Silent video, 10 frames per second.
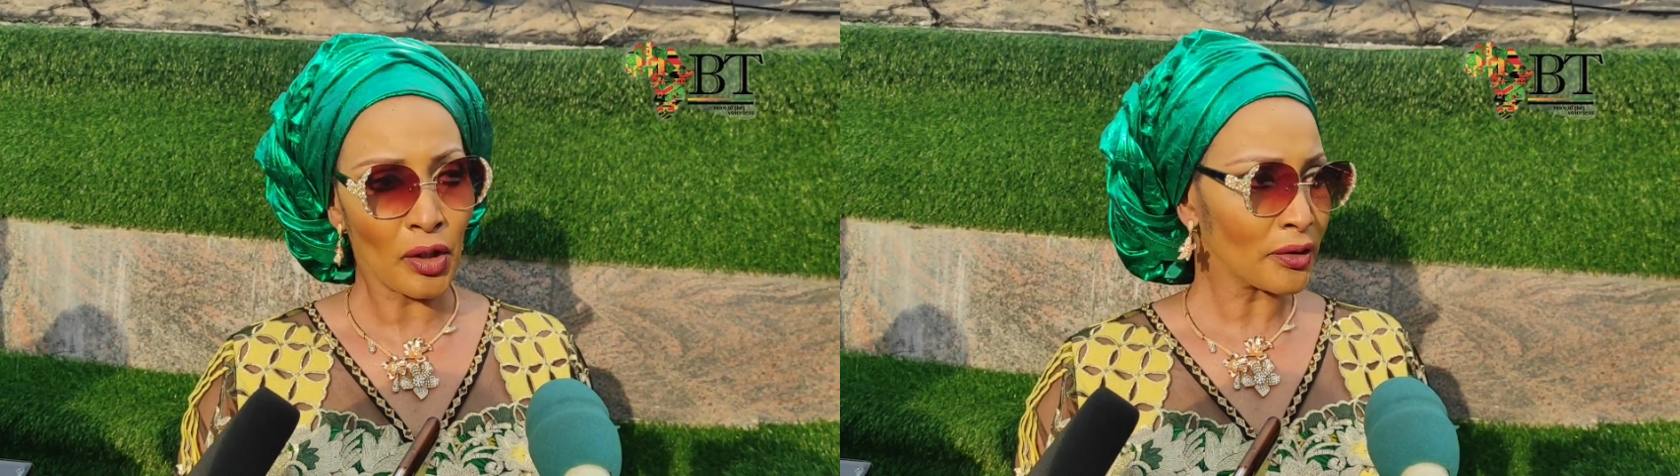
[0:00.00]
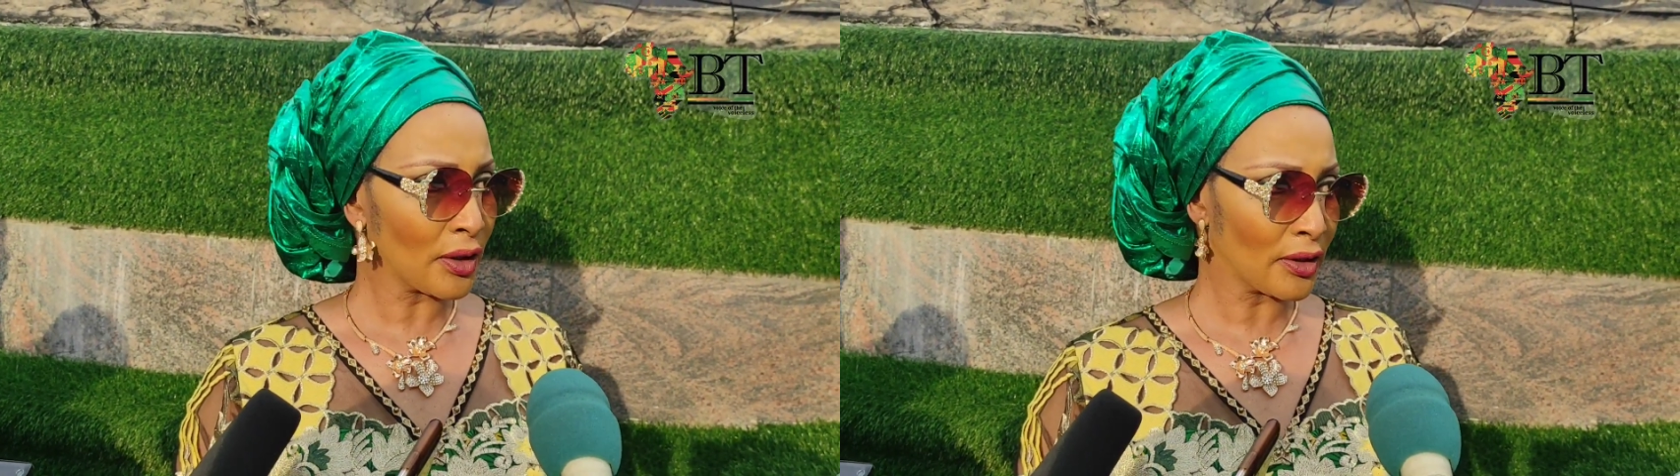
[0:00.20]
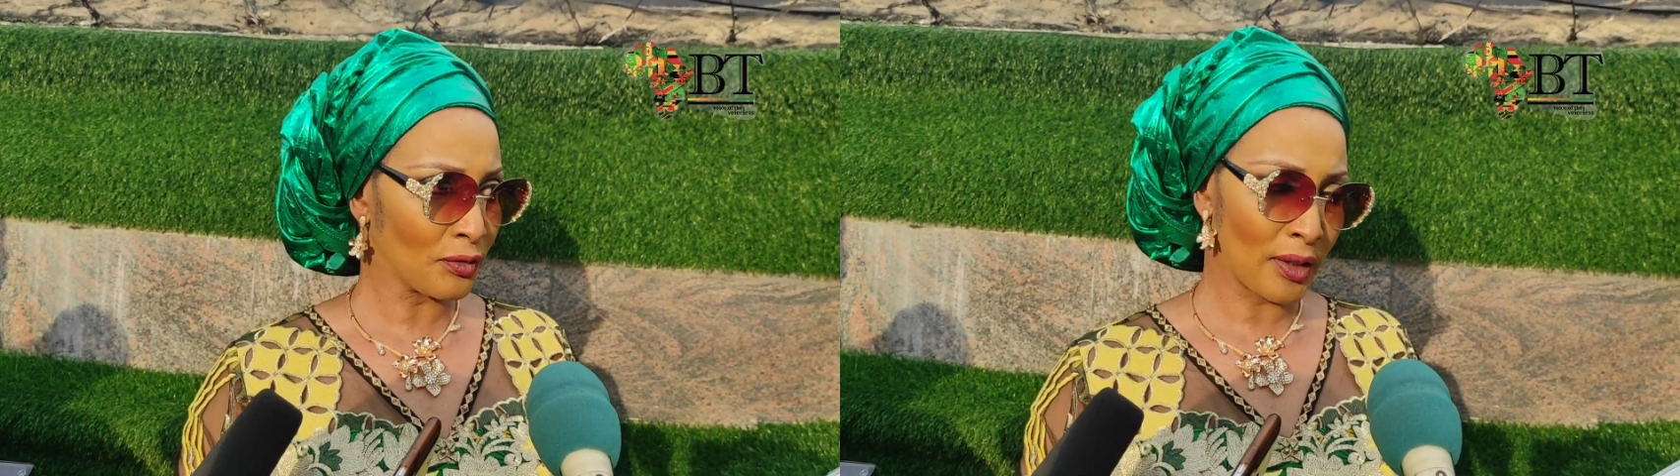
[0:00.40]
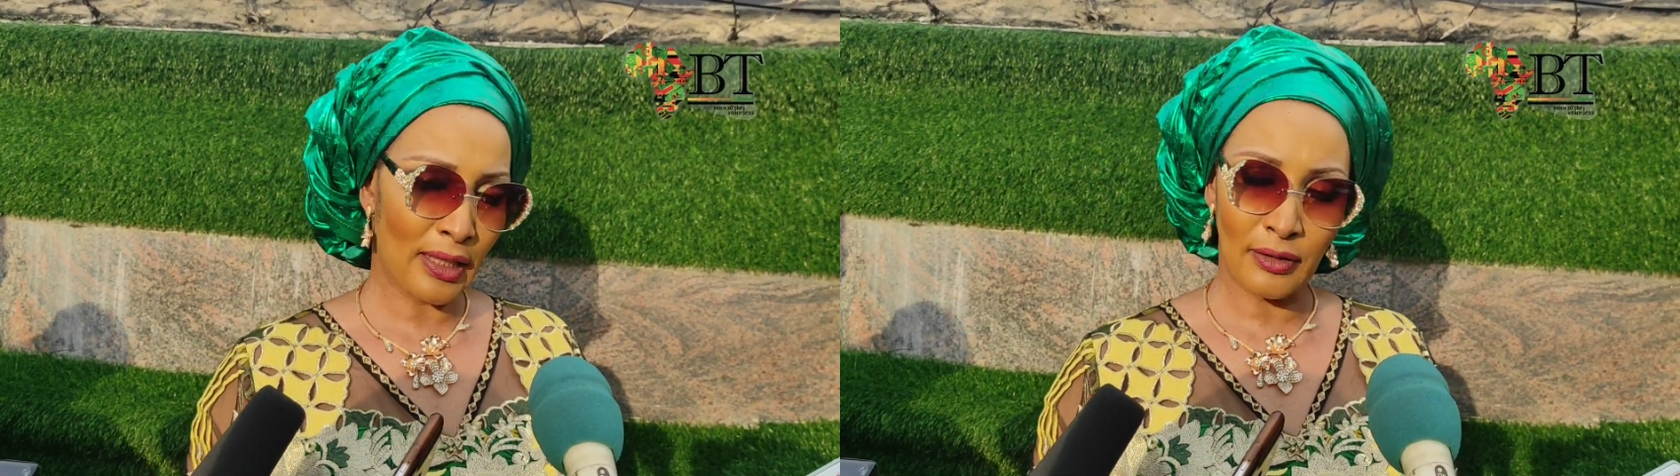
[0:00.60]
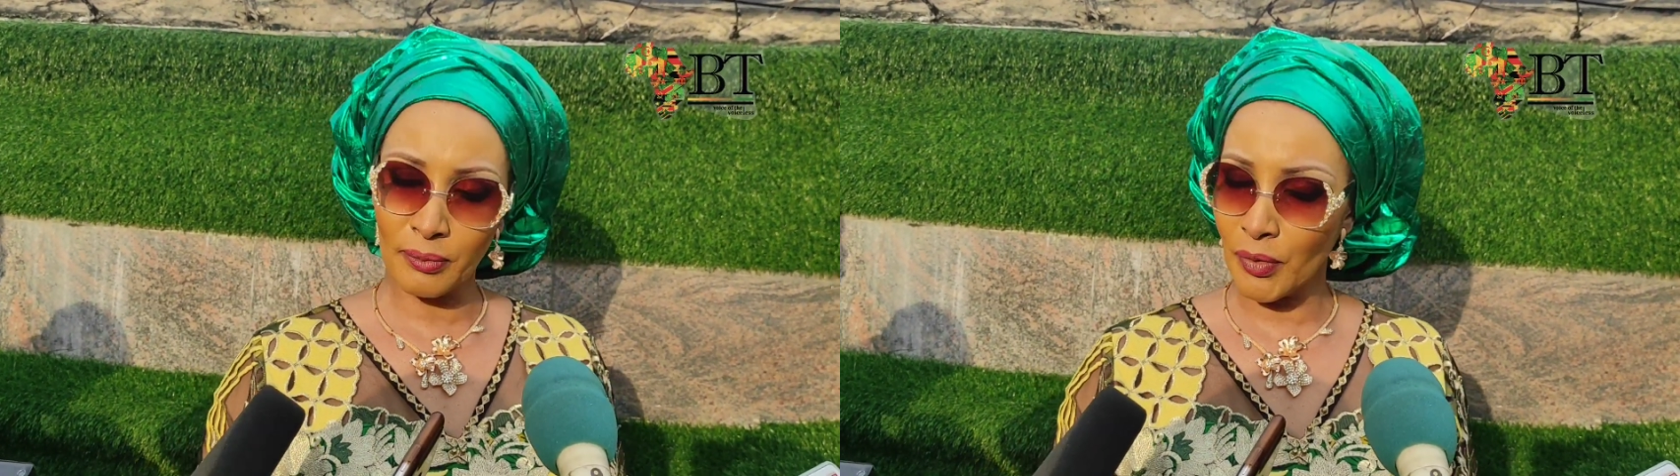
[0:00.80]
Doctors
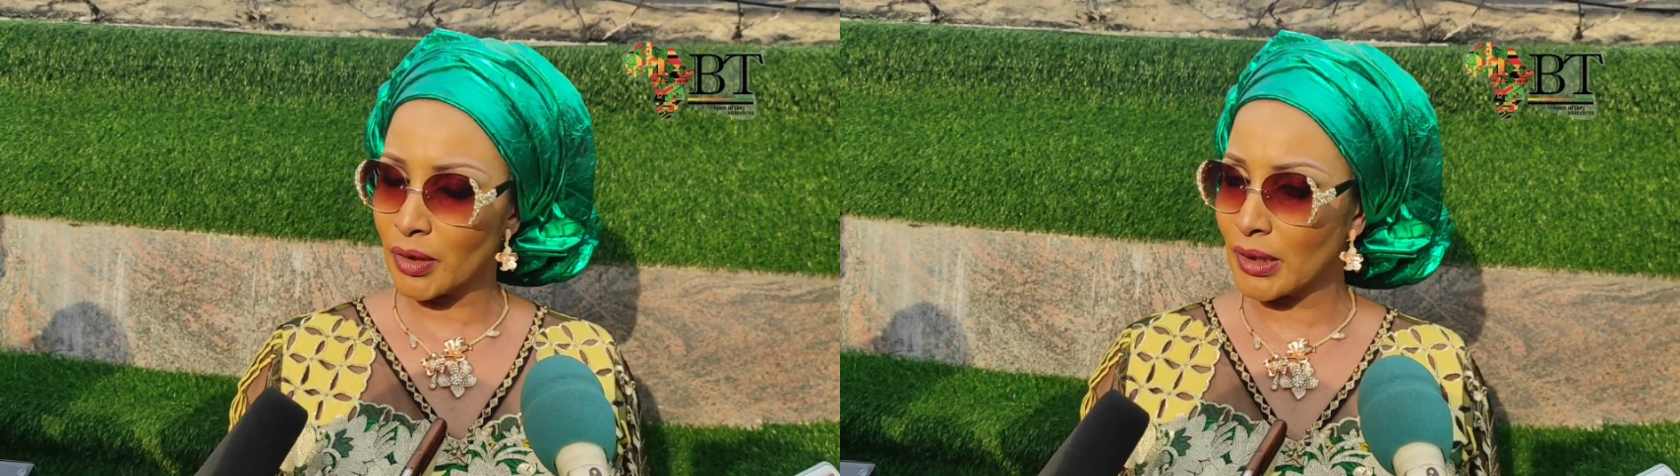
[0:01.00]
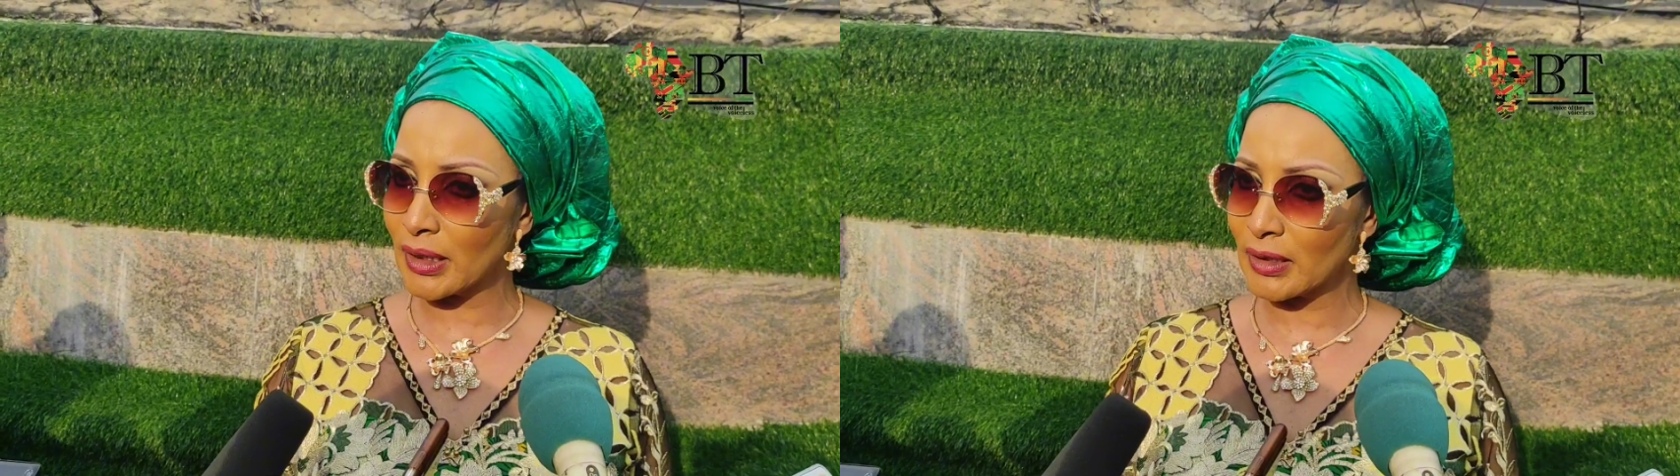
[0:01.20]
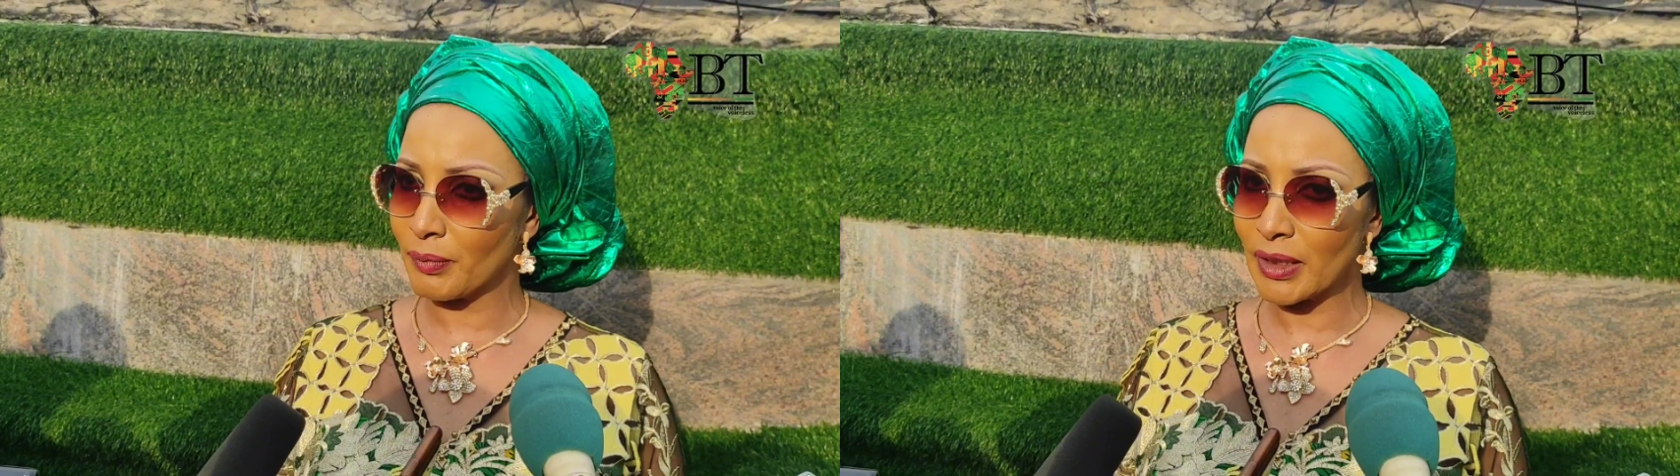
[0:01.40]
Without Borders,